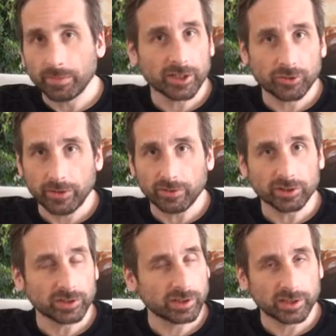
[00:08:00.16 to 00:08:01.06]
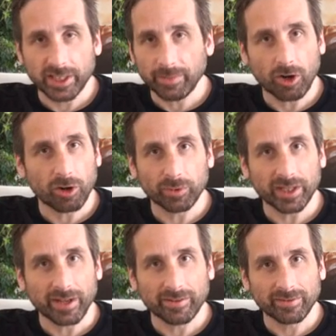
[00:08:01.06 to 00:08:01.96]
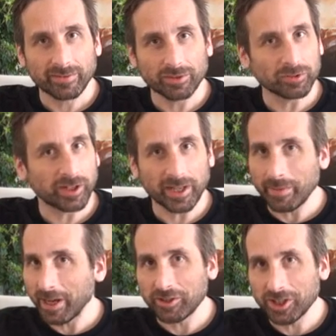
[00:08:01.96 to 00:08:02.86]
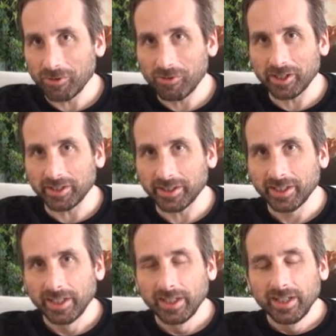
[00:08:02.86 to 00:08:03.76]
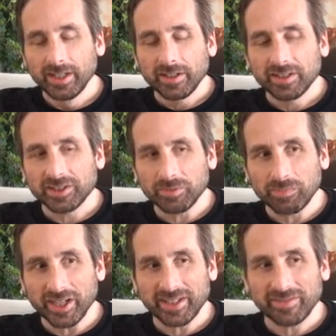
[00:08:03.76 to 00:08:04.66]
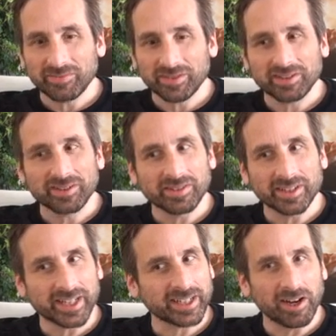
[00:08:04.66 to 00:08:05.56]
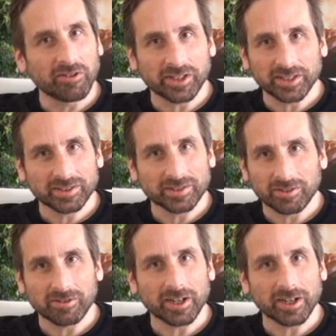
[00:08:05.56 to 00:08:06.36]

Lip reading: and PS3 versions are the same hardware that was running on Bioshock 1. So, but the technology is